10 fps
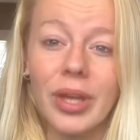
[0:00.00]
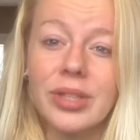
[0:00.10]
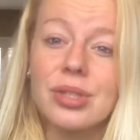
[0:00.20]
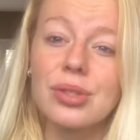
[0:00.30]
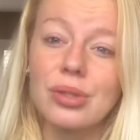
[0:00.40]

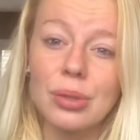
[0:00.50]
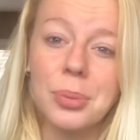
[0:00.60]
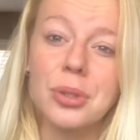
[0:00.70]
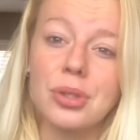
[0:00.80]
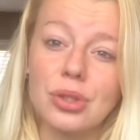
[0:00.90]
It's
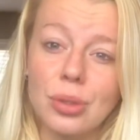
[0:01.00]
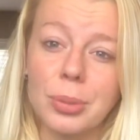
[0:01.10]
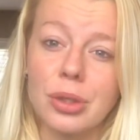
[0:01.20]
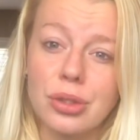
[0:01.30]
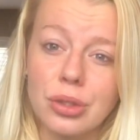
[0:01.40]
super,
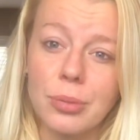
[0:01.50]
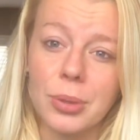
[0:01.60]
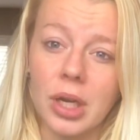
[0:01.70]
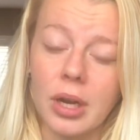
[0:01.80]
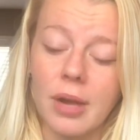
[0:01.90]
super,
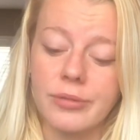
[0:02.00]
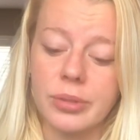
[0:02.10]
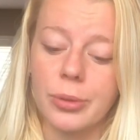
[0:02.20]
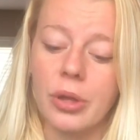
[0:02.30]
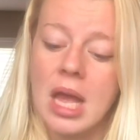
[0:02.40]
super
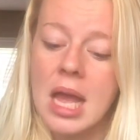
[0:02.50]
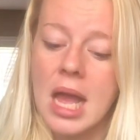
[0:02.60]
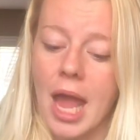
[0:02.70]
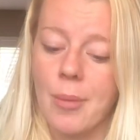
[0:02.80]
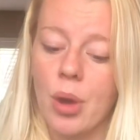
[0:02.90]
uncomfortable.
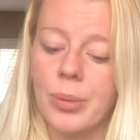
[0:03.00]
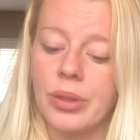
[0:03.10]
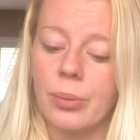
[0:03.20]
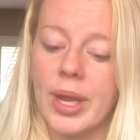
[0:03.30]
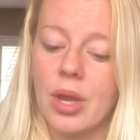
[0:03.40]
I'm hoping
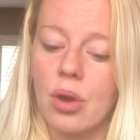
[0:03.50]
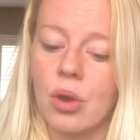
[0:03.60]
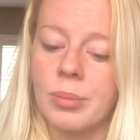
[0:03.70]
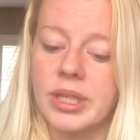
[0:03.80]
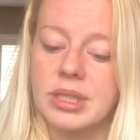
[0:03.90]
the way
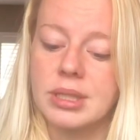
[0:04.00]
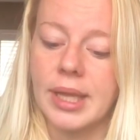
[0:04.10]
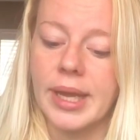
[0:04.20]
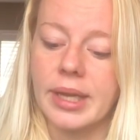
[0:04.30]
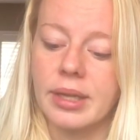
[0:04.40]
home is
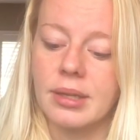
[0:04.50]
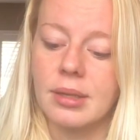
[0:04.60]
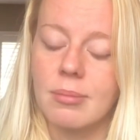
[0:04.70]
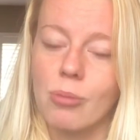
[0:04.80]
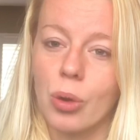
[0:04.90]
like
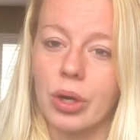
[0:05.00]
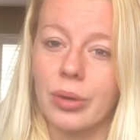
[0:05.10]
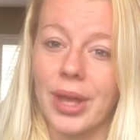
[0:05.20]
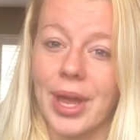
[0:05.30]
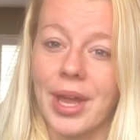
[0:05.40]
more
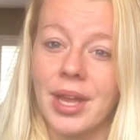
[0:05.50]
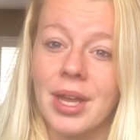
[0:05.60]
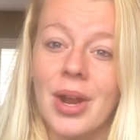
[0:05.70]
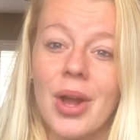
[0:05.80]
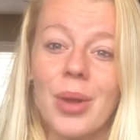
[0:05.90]

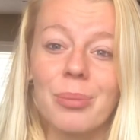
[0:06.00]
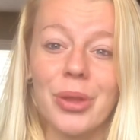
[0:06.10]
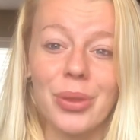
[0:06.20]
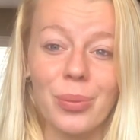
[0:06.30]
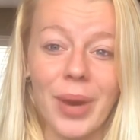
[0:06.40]
okay,
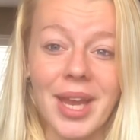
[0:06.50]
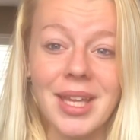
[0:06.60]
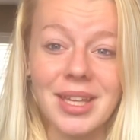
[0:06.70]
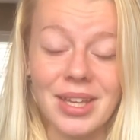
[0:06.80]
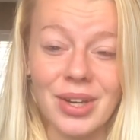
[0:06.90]
but the way
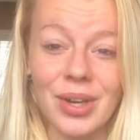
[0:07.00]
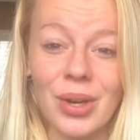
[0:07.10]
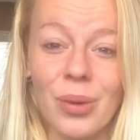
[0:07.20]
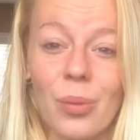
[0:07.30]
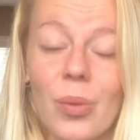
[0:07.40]

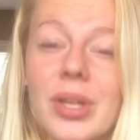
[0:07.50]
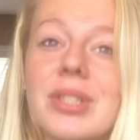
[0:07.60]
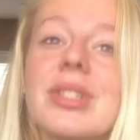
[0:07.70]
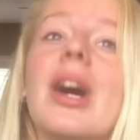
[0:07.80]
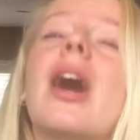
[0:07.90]
here
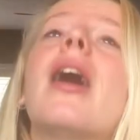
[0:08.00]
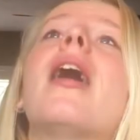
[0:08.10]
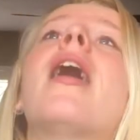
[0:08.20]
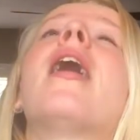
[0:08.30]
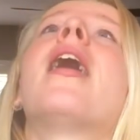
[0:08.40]
was
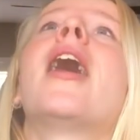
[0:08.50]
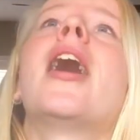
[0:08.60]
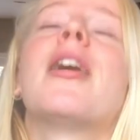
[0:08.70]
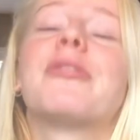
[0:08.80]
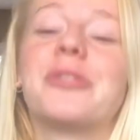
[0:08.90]

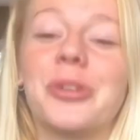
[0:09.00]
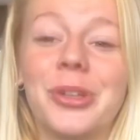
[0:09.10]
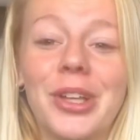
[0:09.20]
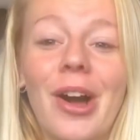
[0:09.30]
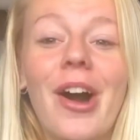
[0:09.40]

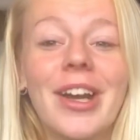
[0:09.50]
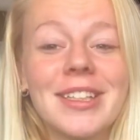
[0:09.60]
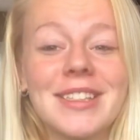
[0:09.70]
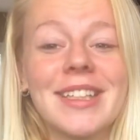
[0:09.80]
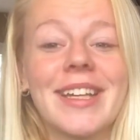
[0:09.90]
awful.
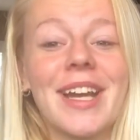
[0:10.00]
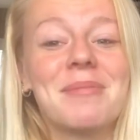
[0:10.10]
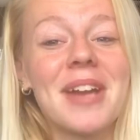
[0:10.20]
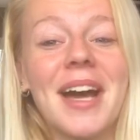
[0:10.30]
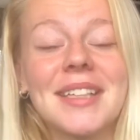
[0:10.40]
Honestly, like
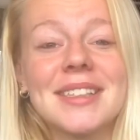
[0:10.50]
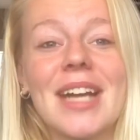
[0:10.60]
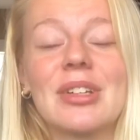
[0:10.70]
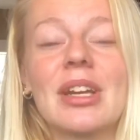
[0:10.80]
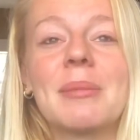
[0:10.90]
I'm not
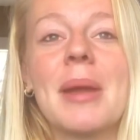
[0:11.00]
exaggerating.